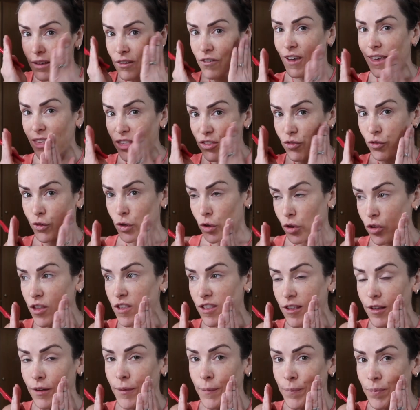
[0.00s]
face
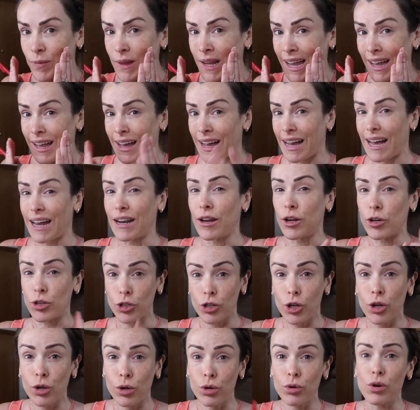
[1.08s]
fuzz. And
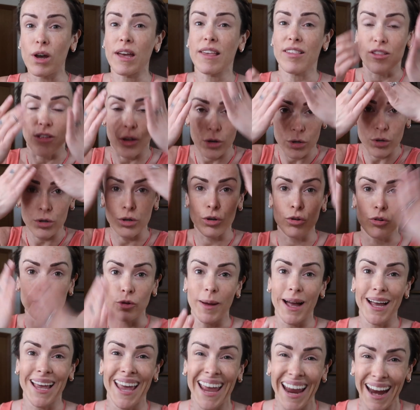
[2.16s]
no, it's not going to grow
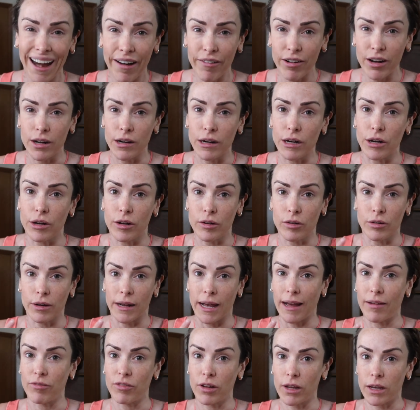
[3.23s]
back hairier, you're not going to
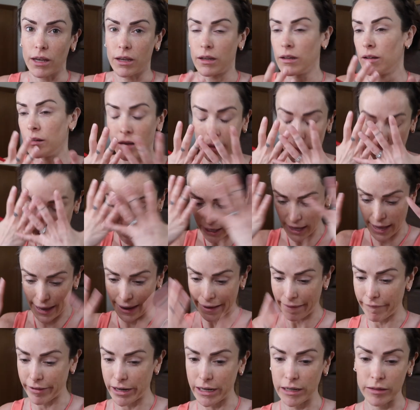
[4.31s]
have like a big
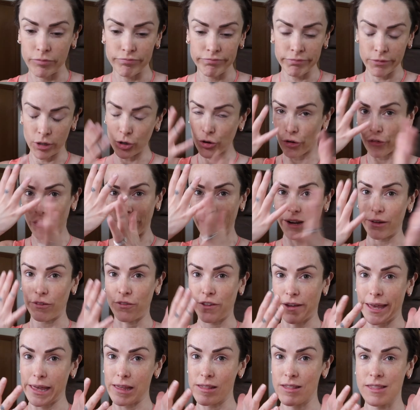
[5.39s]
hairy gorilla
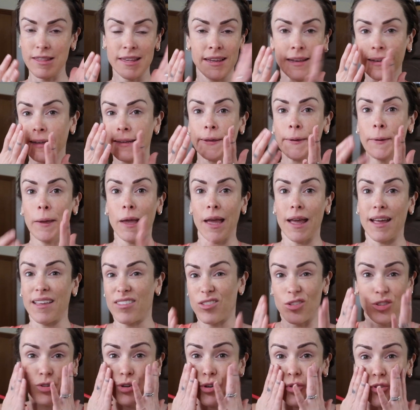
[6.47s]
face. It
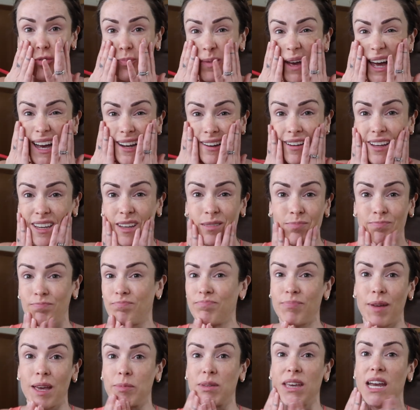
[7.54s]
just grows back like
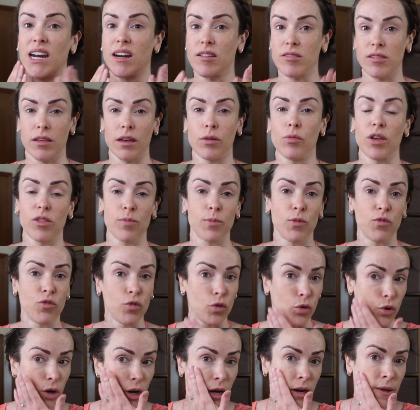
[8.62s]
baby hairs like it was
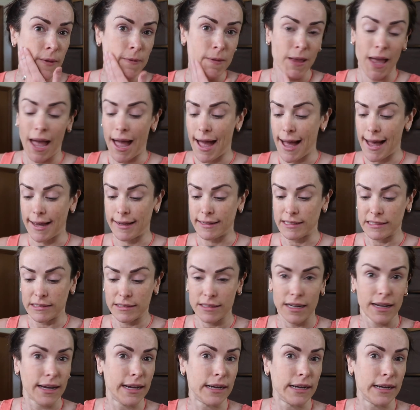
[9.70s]
before. And